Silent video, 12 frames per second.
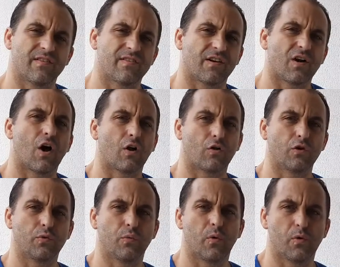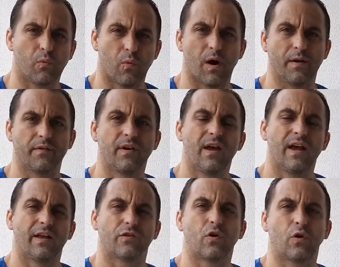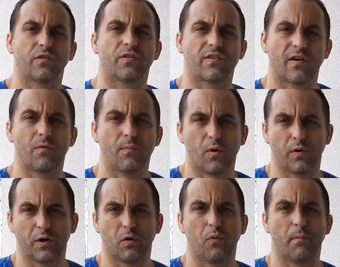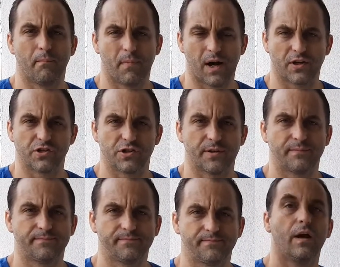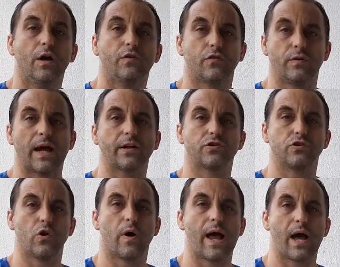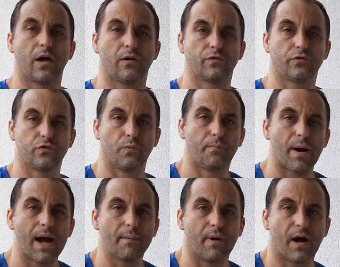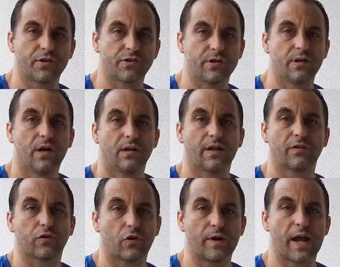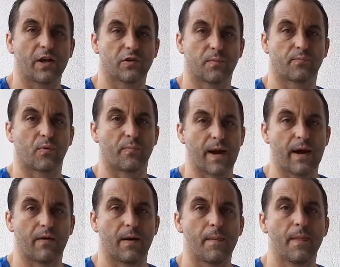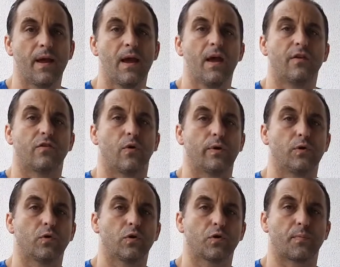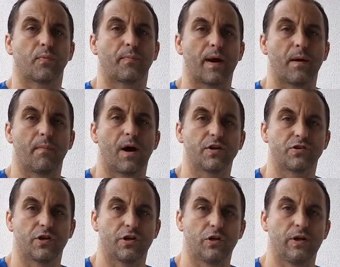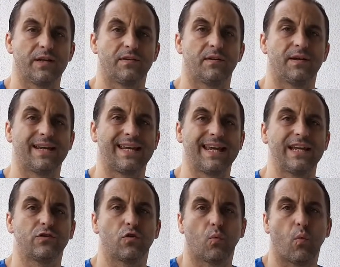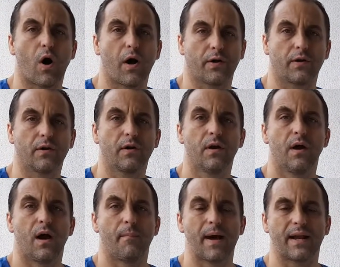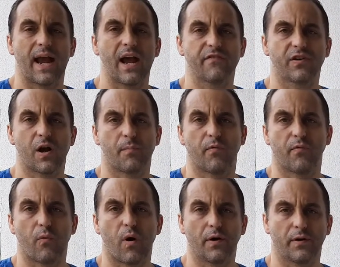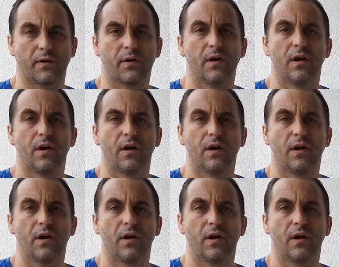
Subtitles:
is the color you would want. It's called ceremonial matcha. So now that you know how to buy matcha, let's learn how to prepare it. So in order to prepare matcha, you need to heat water, about a half cup of water,